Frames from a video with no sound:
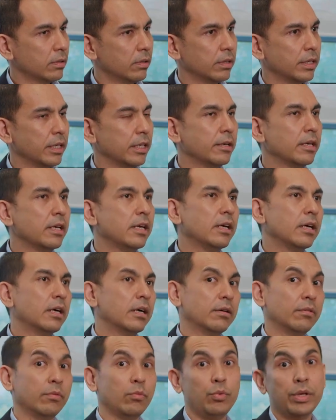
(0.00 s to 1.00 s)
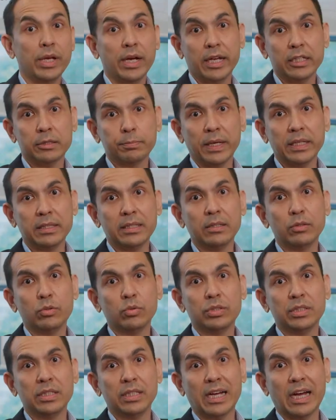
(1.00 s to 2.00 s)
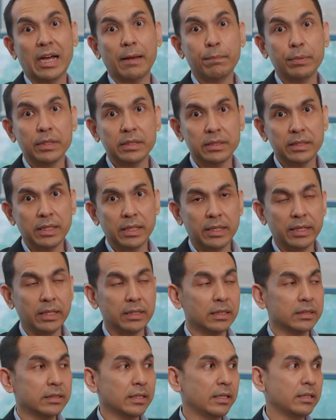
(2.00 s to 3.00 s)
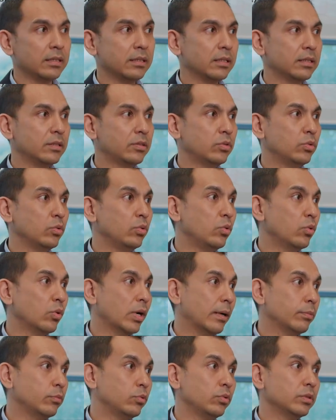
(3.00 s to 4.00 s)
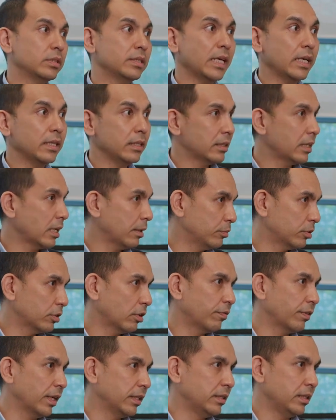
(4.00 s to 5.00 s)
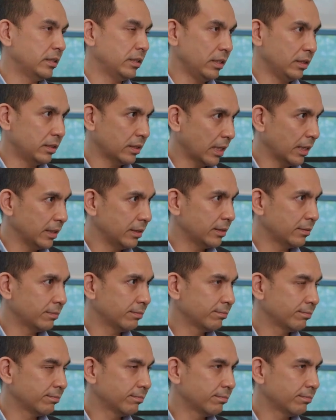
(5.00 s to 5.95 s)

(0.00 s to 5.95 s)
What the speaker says: Okay, we are expecting to see hyperscale data centers to go up to 10 times of existing size.